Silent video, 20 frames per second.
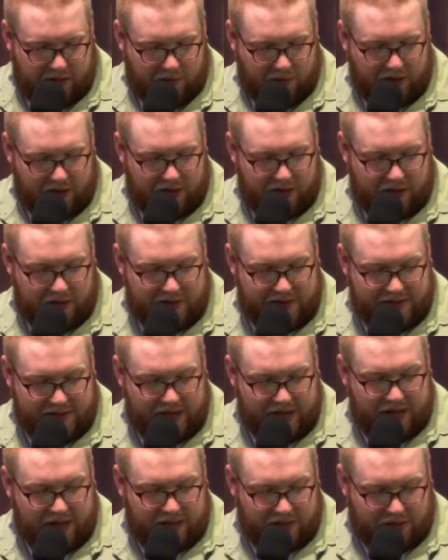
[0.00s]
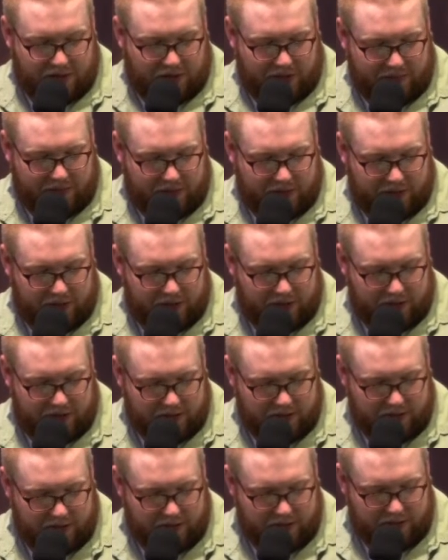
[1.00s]
and we study
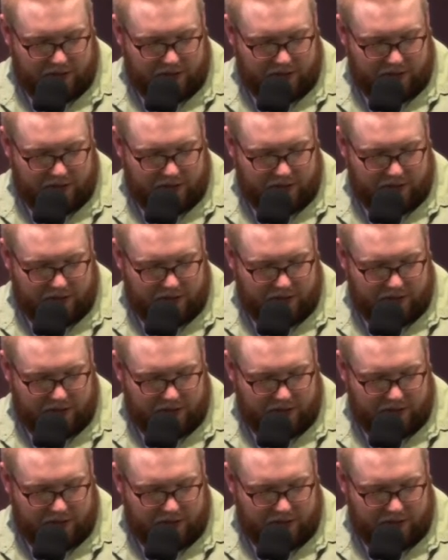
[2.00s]
Scripture